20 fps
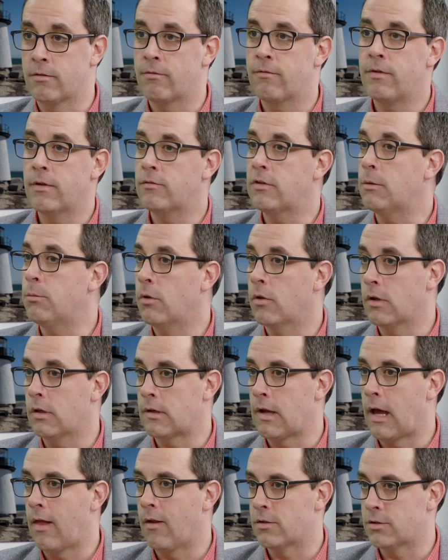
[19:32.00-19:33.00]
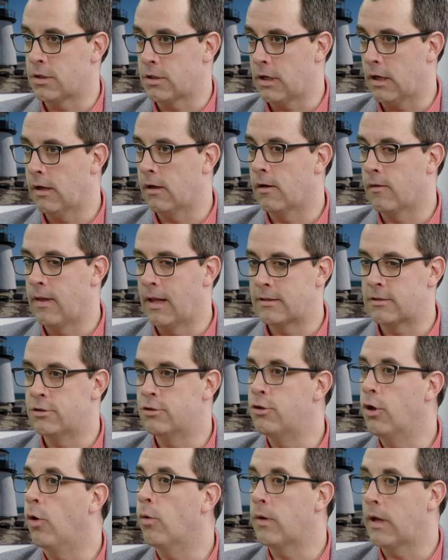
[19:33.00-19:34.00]
of $15 million a year that's
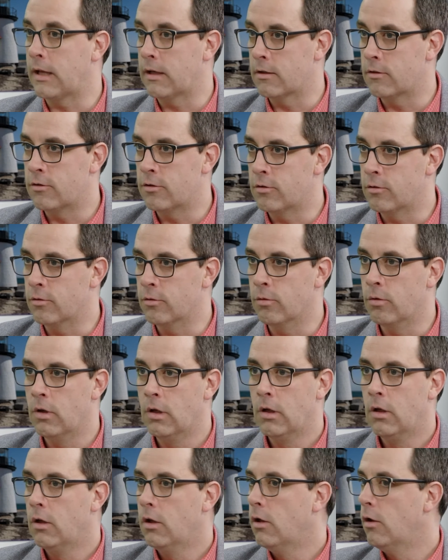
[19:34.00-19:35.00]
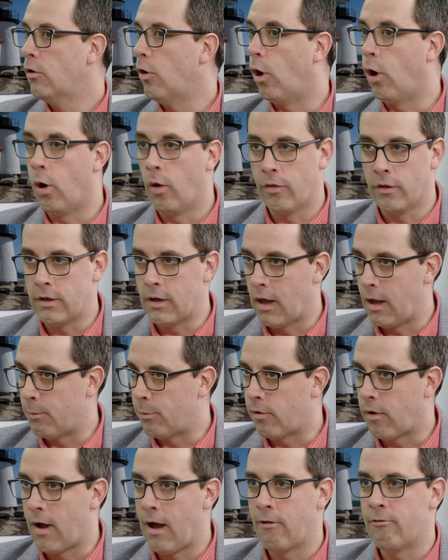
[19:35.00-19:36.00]
donated to all the
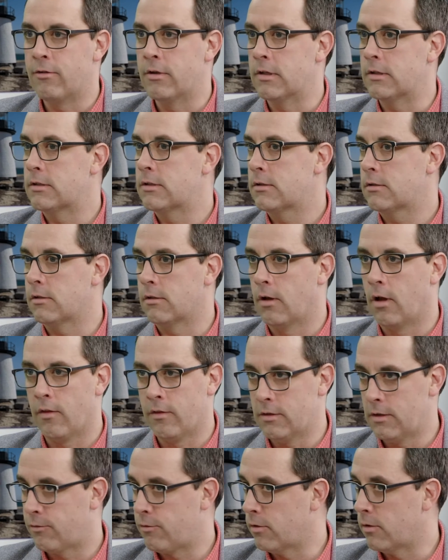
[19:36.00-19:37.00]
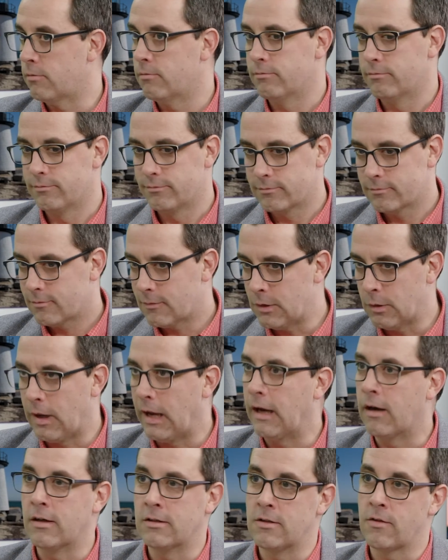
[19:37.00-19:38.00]
nonprofits and all the different you know,
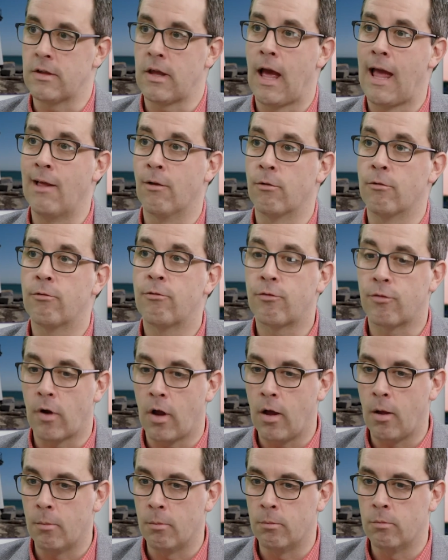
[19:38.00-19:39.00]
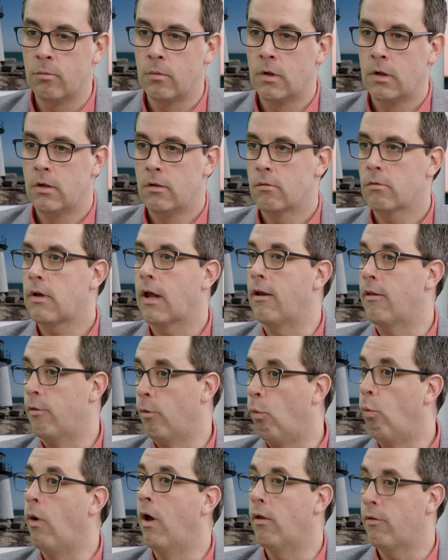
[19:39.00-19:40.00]
areas of the island from kind of
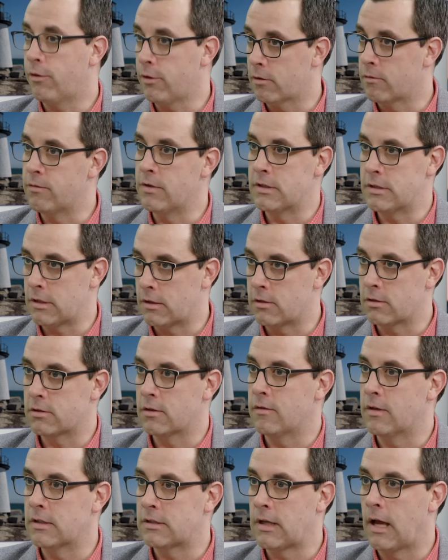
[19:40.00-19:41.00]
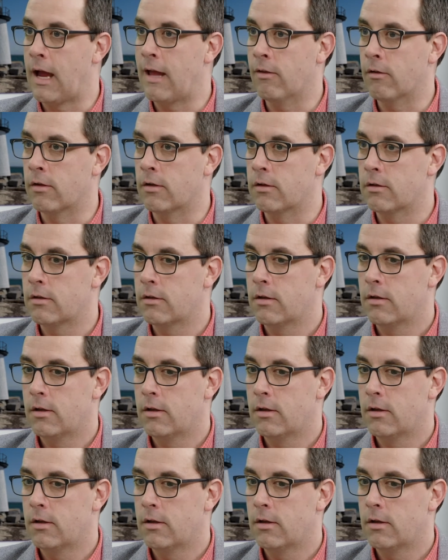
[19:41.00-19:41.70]
the wealthier visitors of this island,